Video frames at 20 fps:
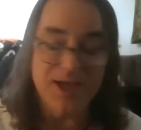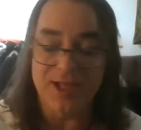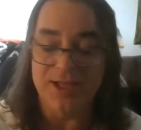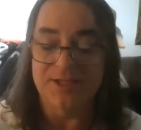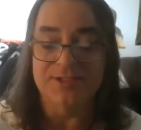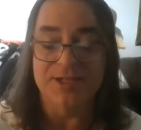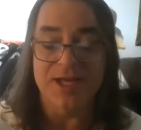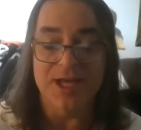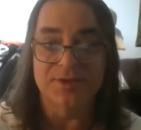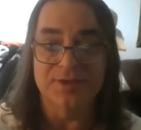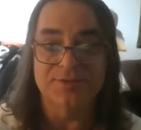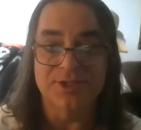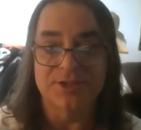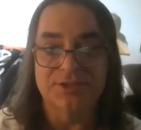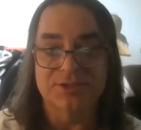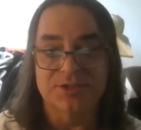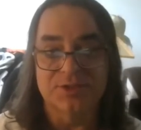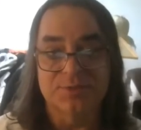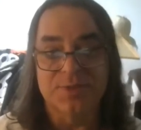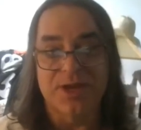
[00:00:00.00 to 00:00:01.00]
dived
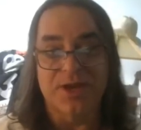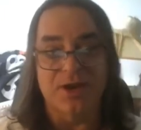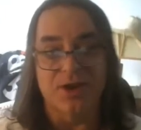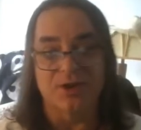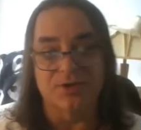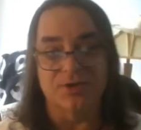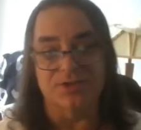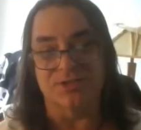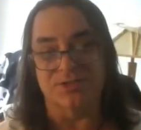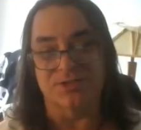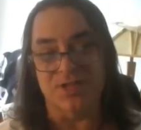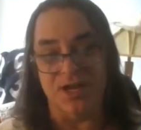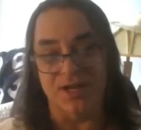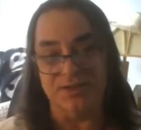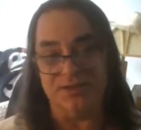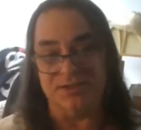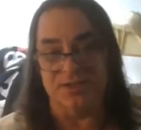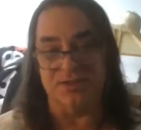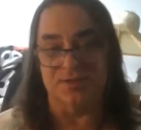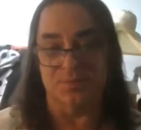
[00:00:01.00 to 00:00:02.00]
into my arts and
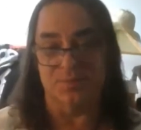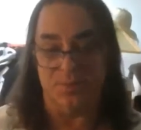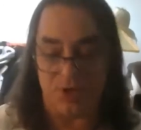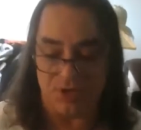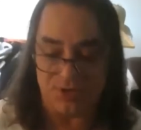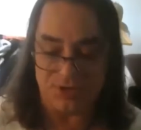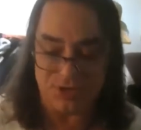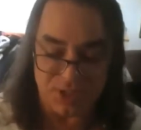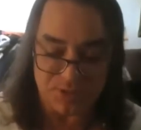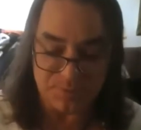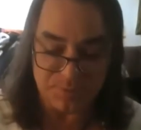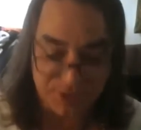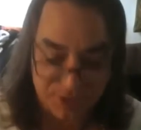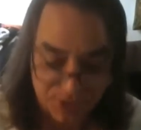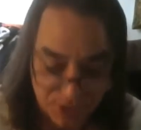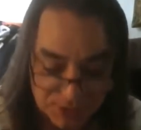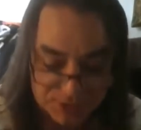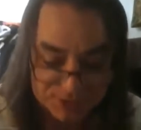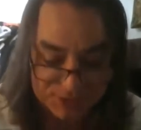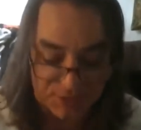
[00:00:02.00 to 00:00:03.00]
sciences project
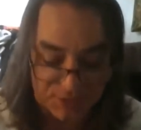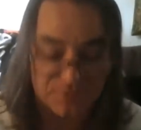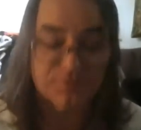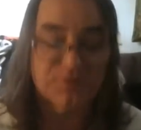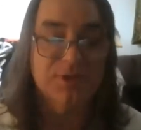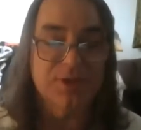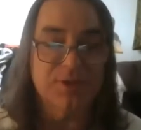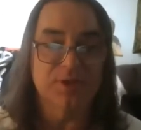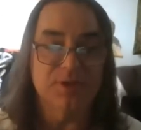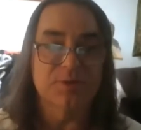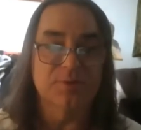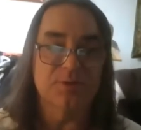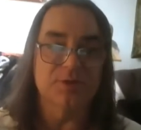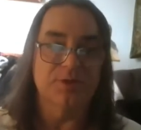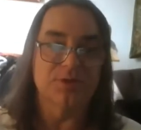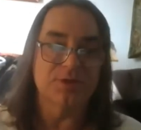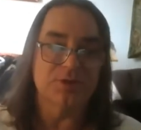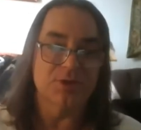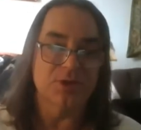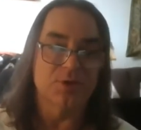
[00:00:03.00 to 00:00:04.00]
because of the
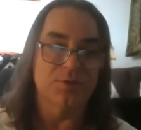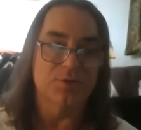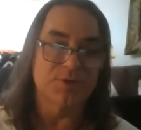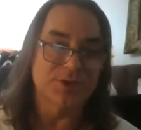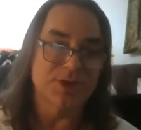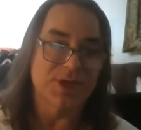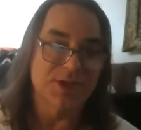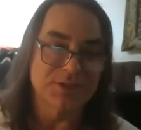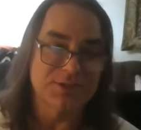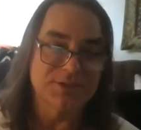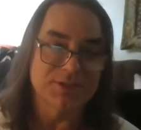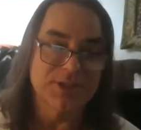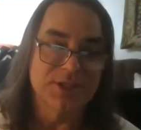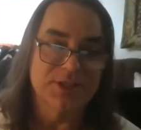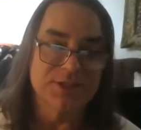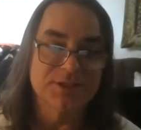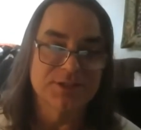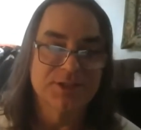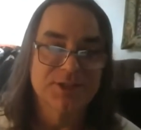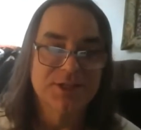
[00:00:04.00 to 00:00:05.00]

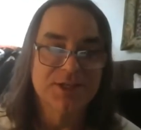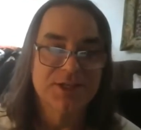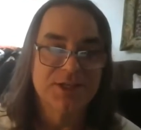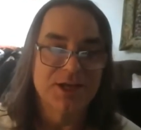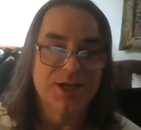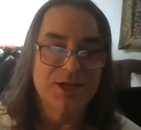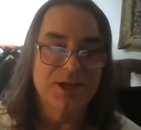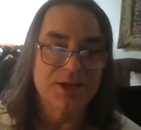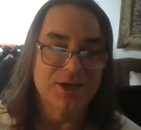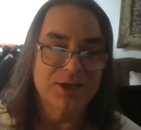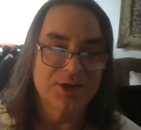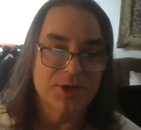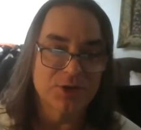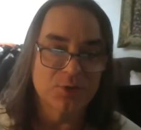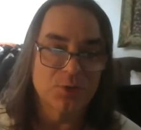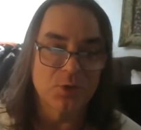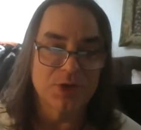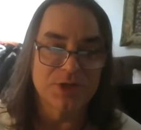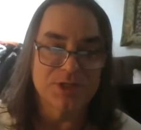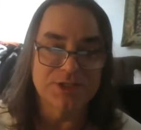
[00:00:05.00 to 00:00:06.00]
COVID-19
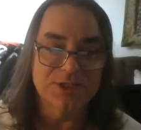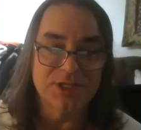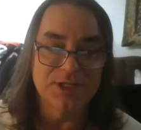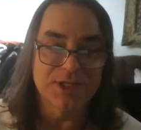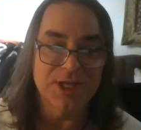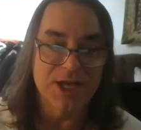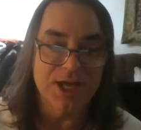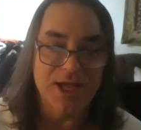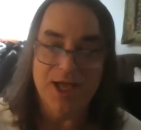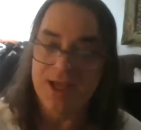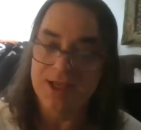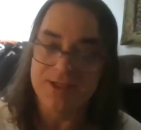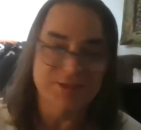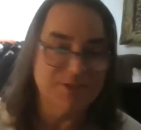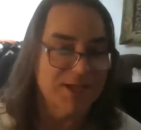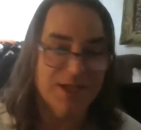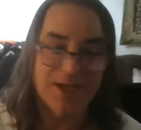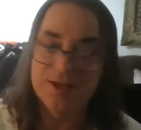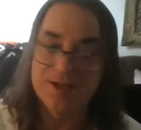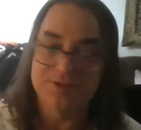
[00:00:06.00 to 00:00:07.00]
quarantine. I had
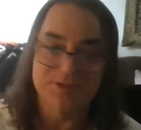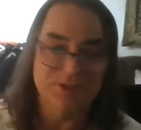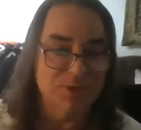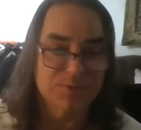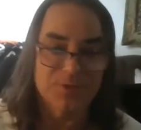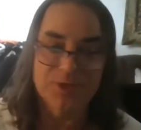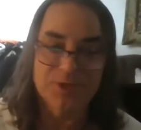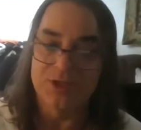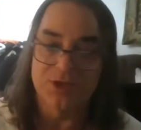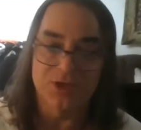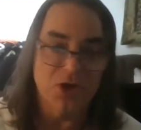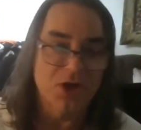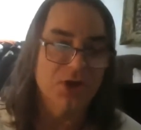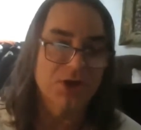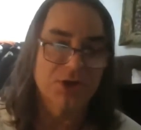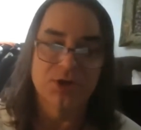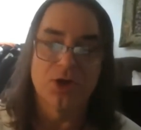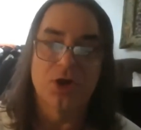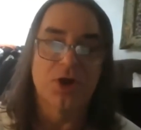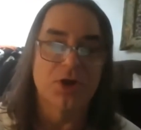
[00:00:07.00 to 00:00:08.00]
to have something long
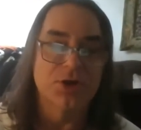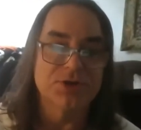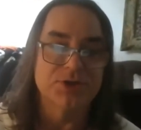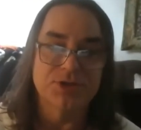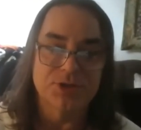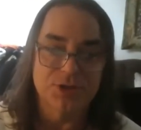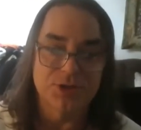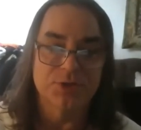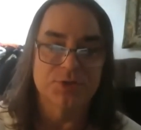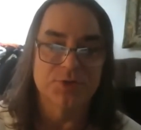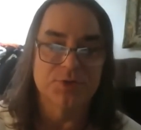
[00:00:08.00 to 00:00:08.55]
and hard to do.